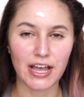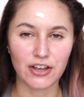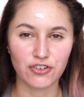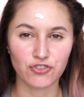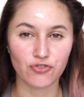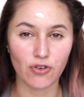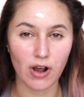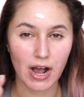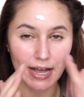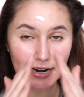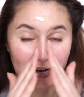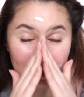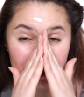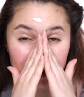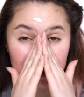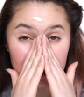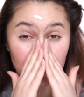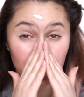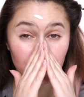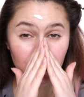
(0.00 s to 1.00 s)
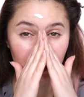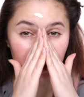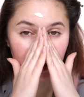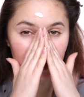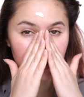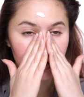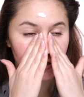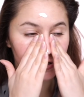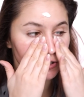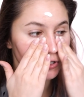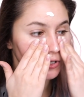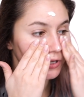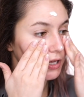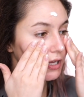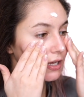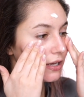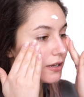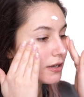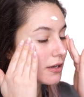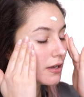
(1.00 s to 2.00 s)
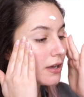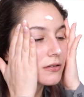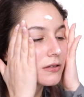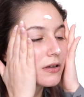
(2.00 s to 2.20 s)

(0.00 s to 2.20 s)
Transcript: and dryness. It's really soothing.